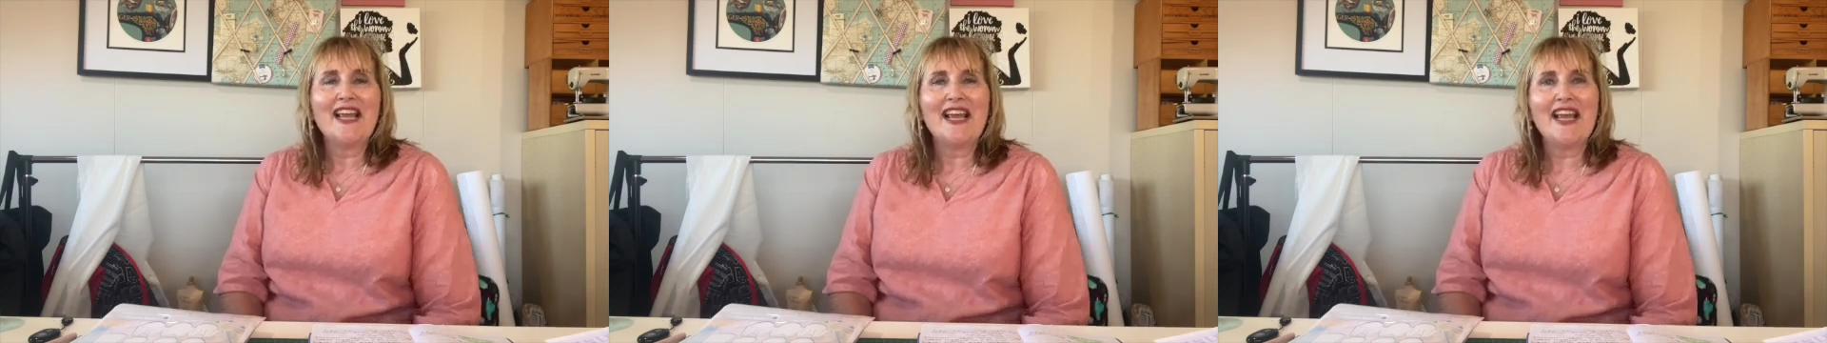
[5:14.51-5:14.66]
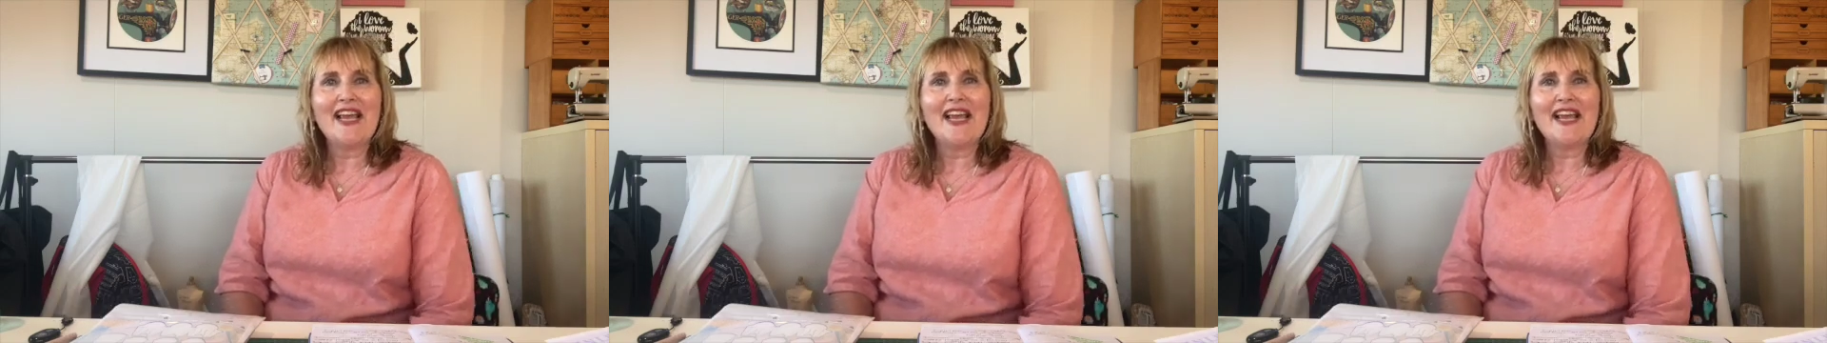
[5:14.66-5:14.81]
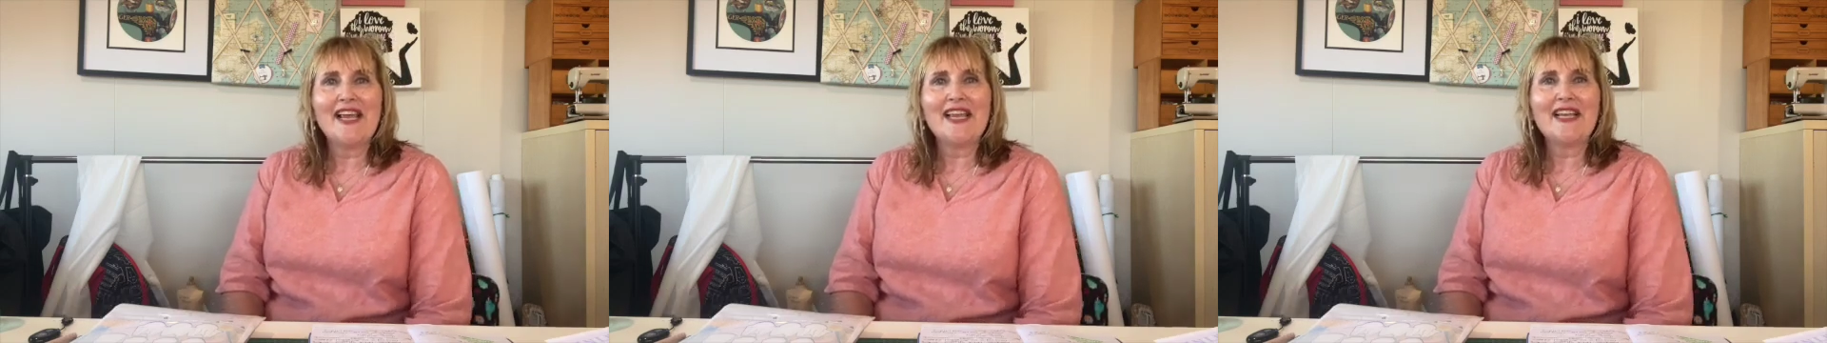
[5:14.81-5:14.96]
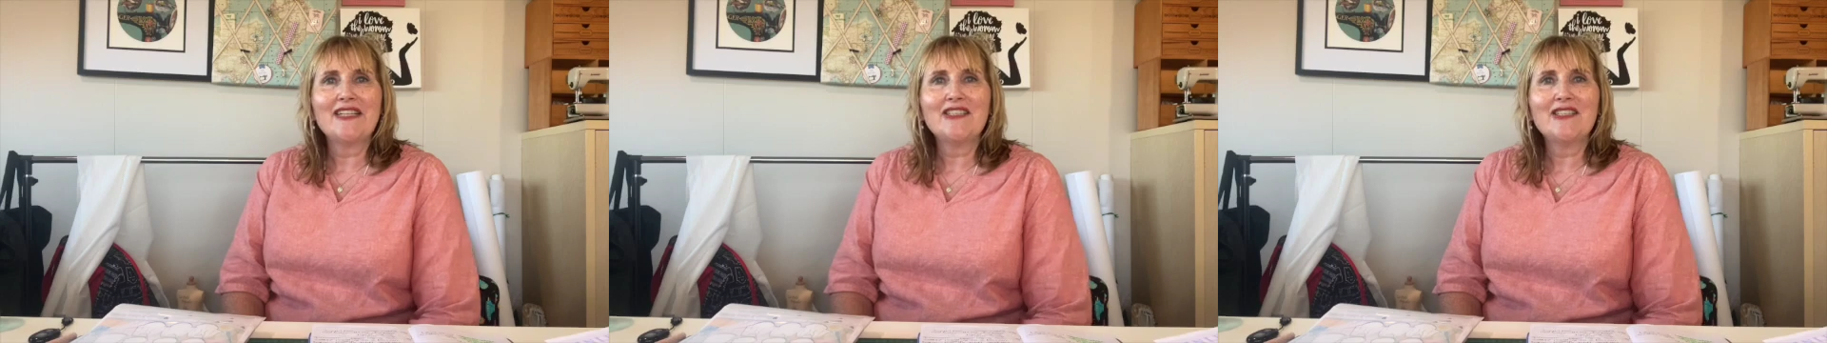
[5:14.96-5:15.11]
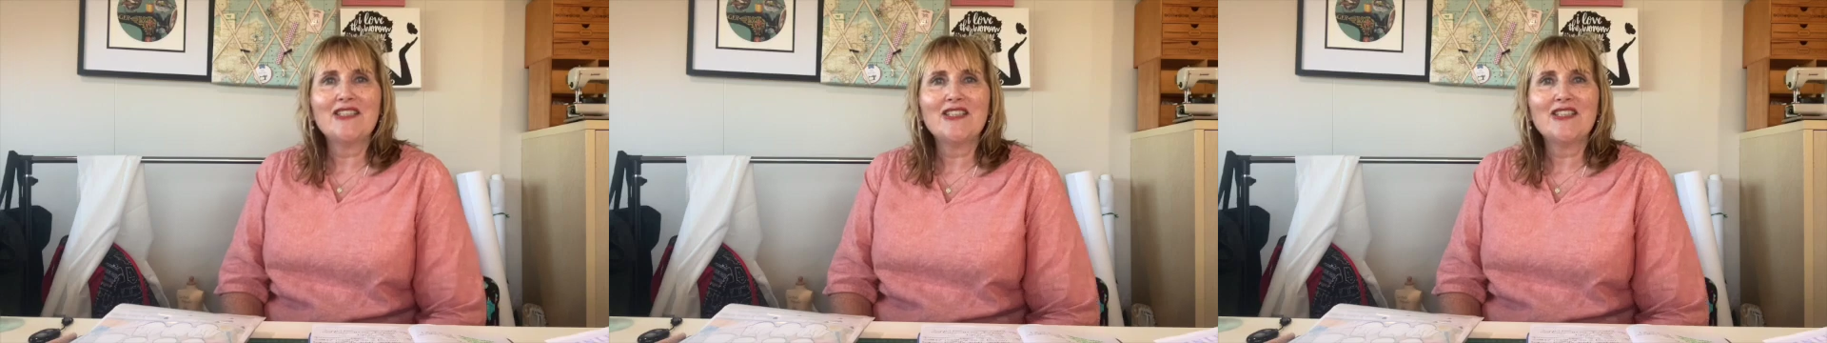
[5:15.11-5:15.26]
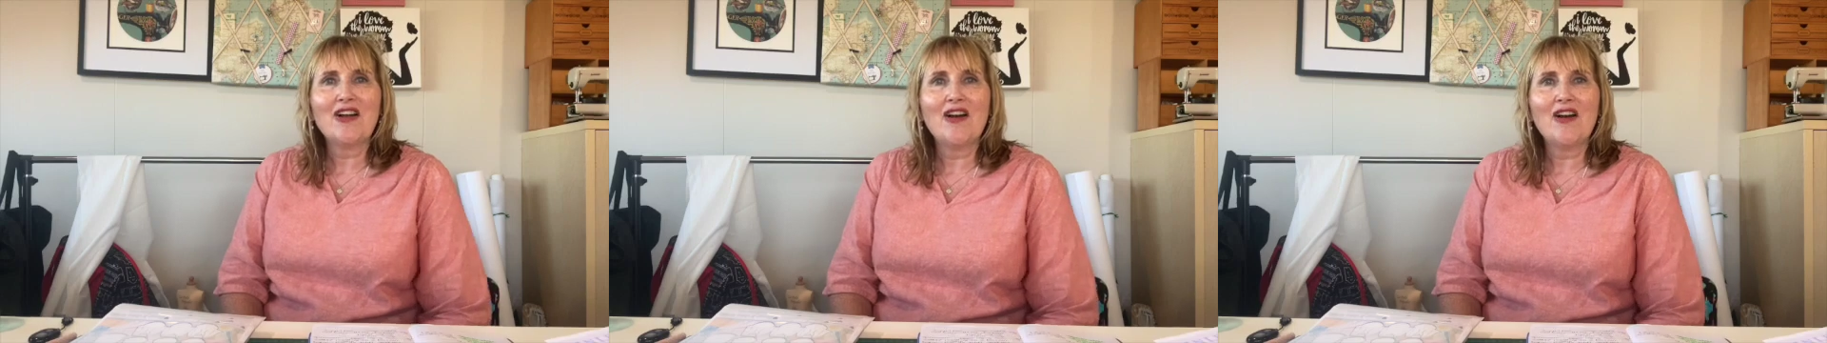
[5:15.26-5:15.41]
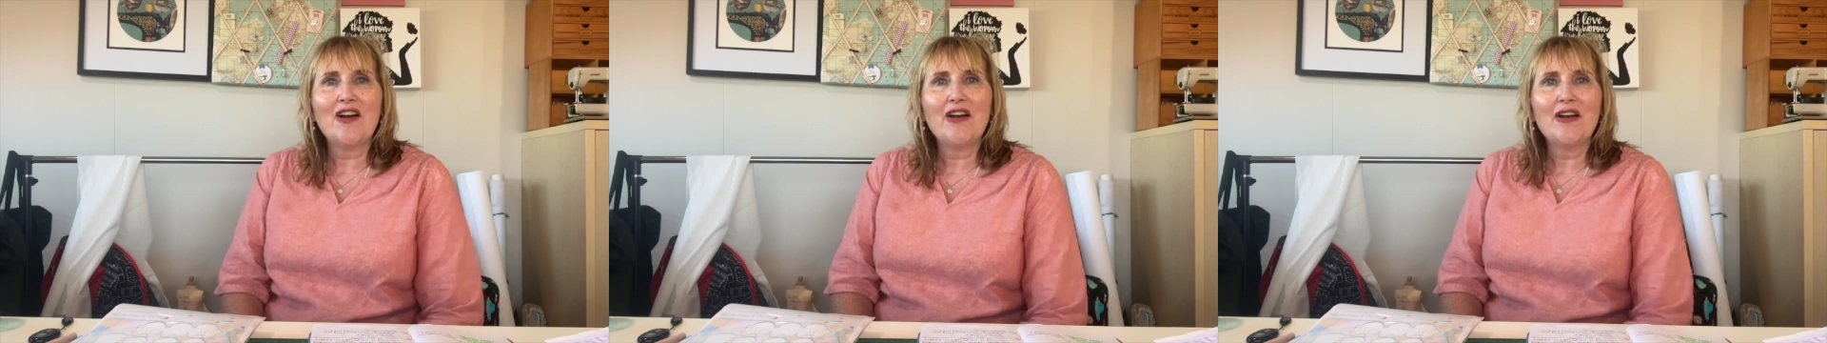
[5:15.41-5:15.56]
and
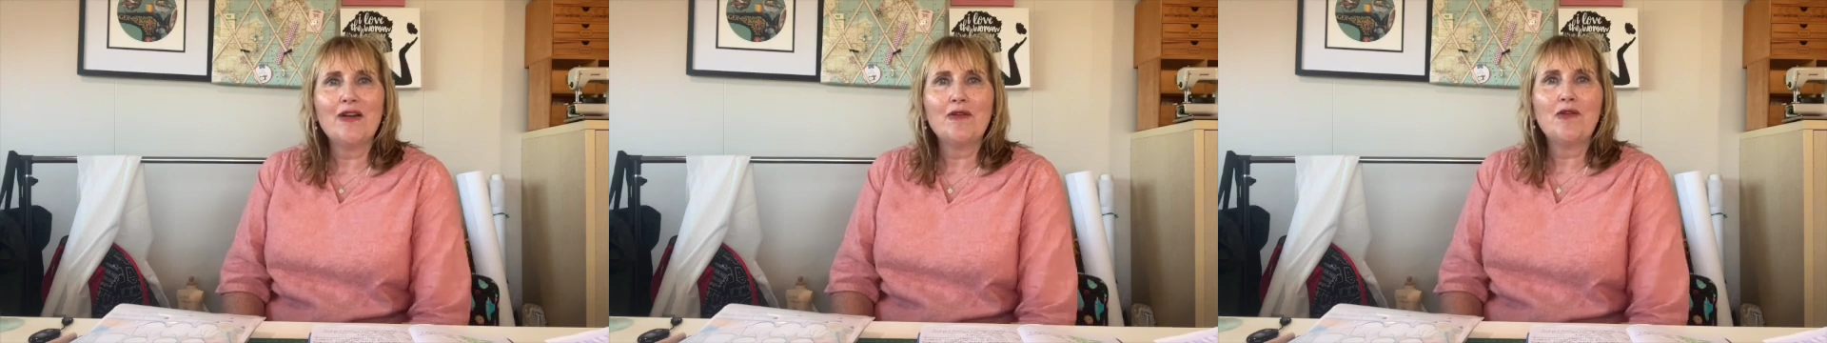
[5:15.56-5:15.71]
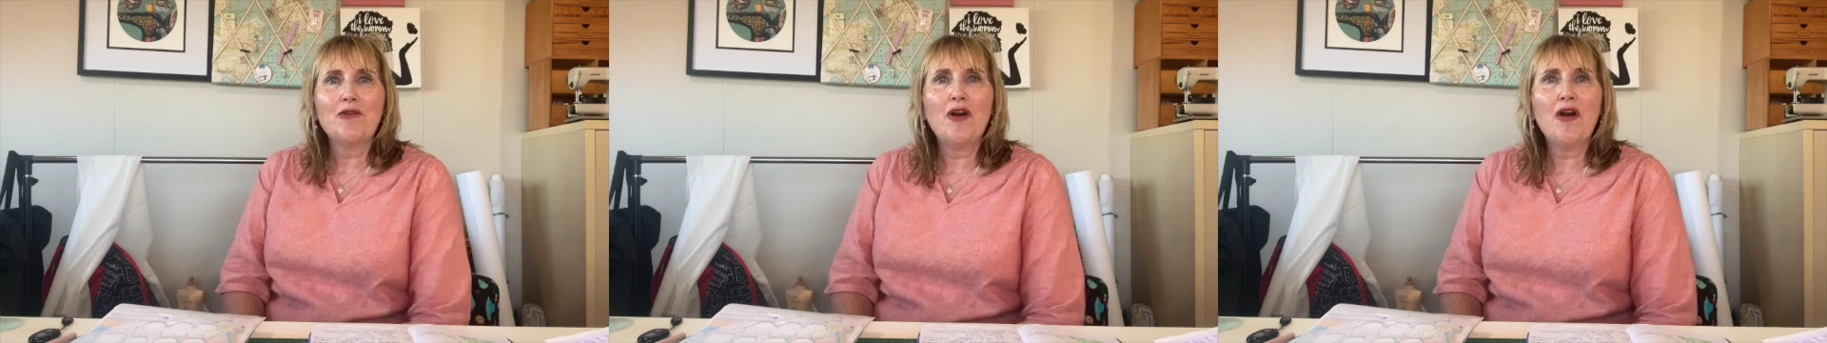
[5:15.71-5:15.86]
I will